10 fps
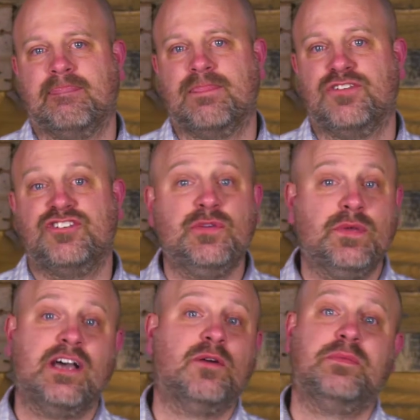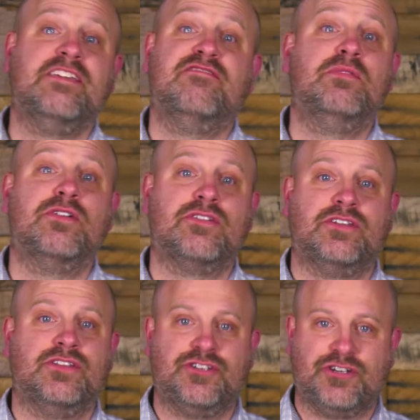she would help give birth to
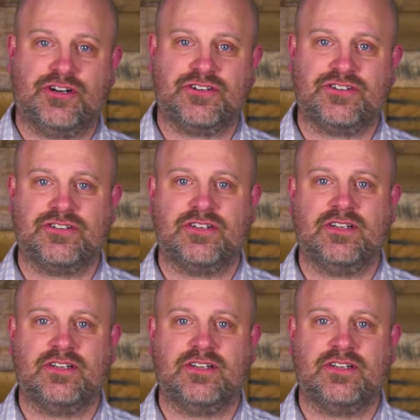the church.